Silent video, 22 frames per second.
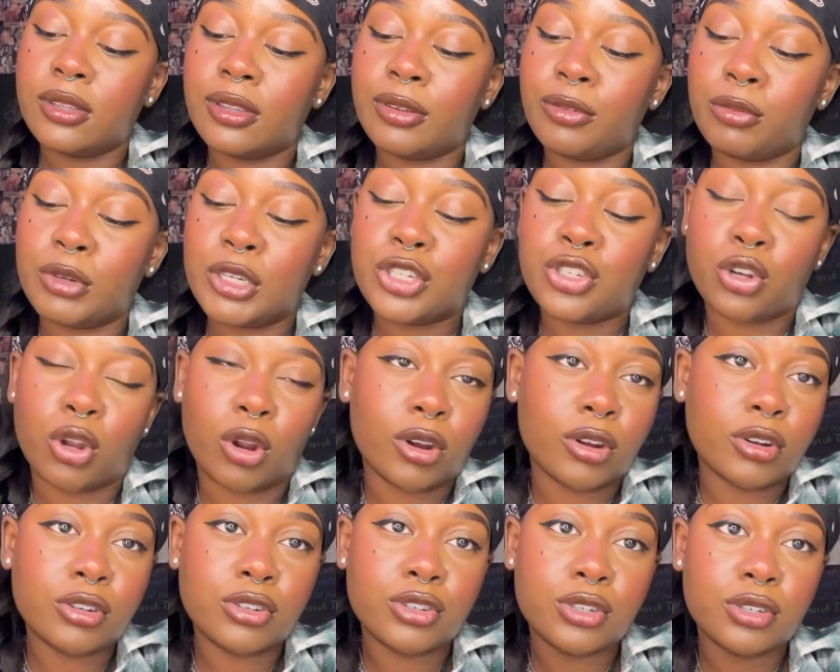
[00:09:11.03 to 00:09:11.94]

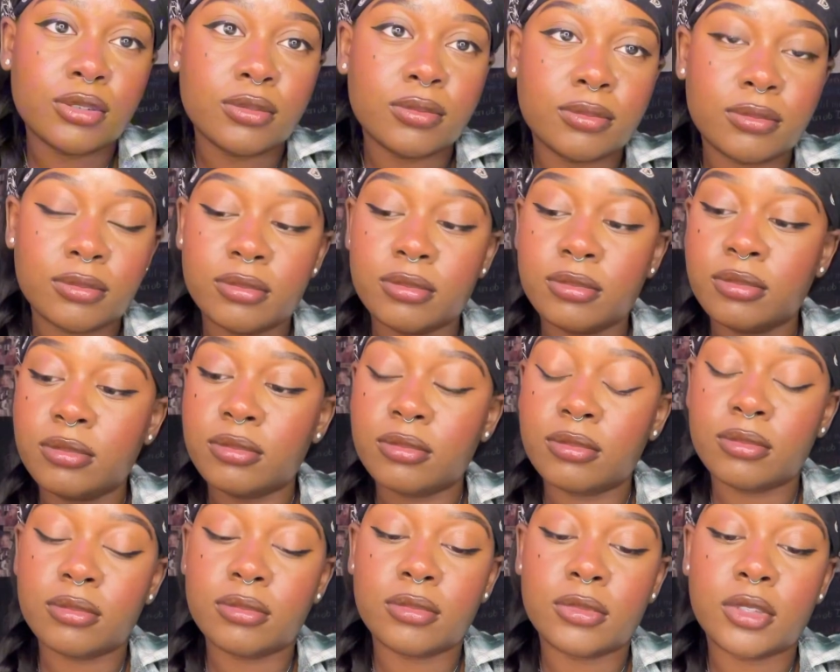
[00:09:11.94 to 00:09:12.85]
recharge.
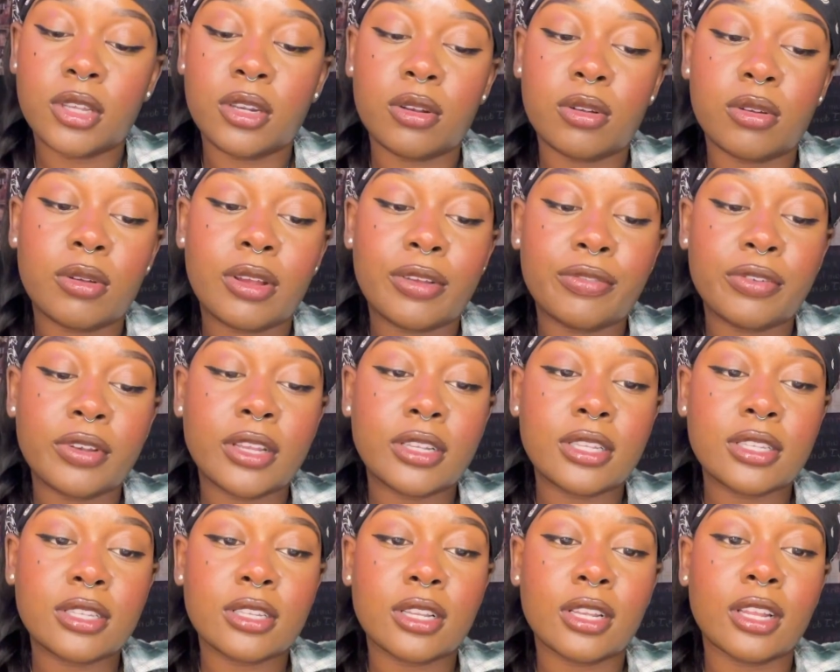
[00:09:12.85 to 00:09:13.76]
I feel
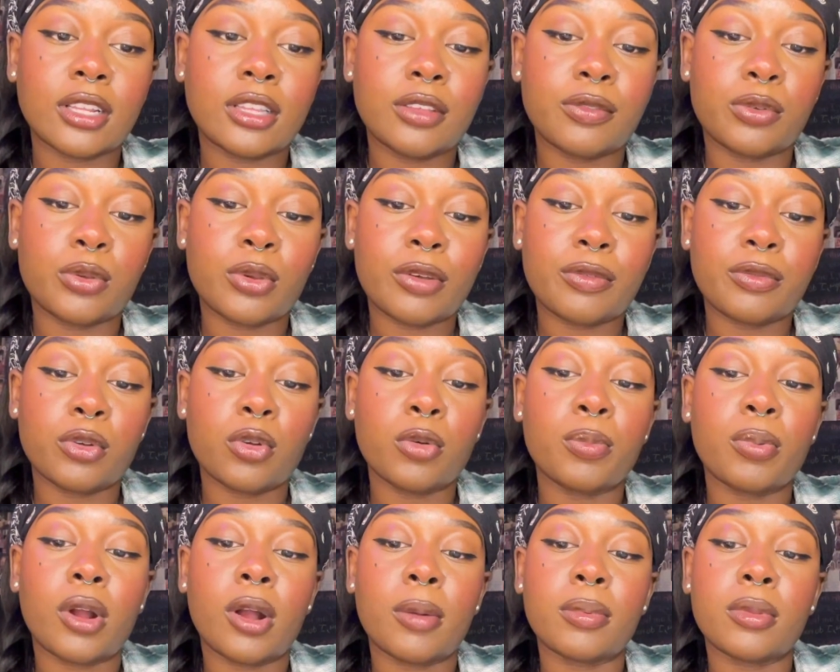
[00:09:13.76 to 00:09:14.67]
like this collective, you have no
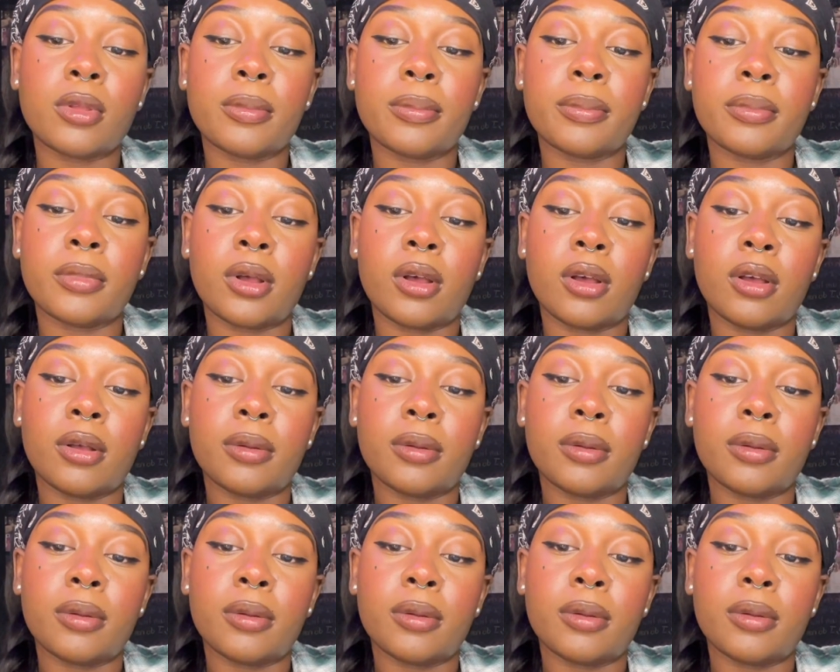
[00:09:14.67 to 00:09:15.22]
problem